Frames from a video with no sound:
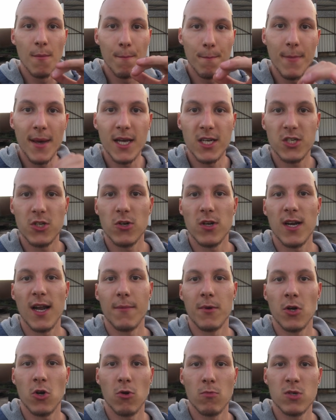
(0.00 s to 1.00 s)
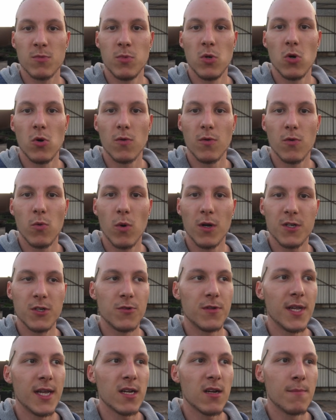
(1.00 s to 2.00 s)
Make sure to let me know in the comments below what
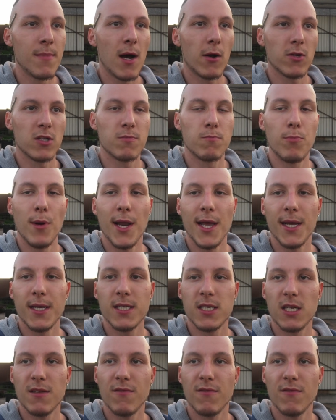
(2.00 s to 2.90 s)
you think about this place.